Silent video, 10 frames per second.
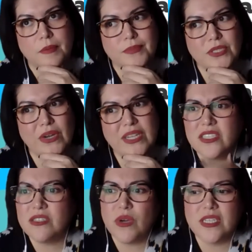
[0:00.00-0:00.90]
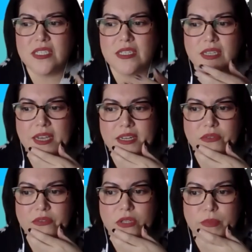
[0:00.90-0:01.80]
So I just wanted to kind
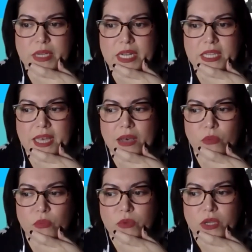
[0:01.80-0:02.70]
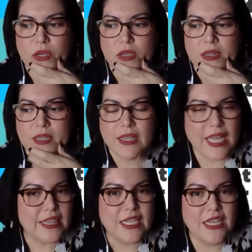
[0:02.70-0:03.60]
of illuminate that
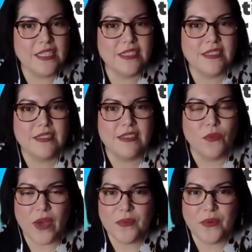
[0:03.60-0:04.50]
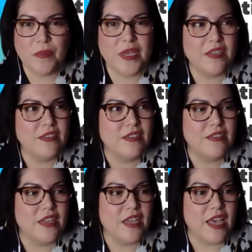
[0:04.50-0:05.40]
Latinas, white women,
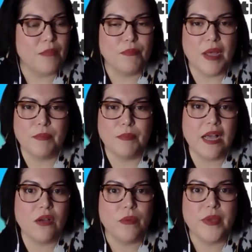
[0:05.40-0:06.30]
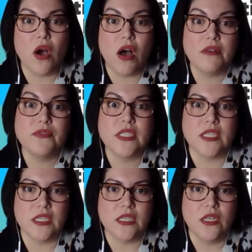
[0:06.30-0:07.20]
and Black women
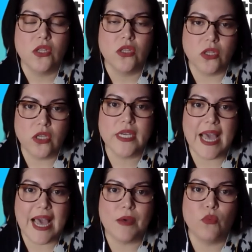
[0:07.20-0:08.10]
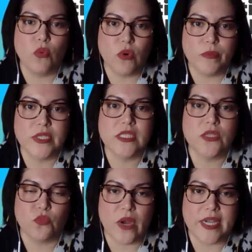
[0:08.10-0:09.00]
often look at a woman's
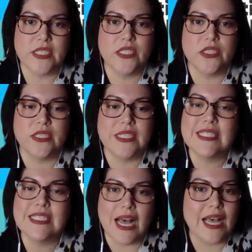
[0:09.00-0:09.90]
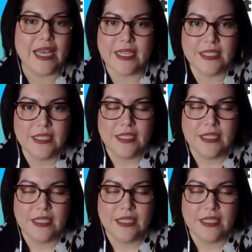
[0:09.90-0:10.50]
right to decide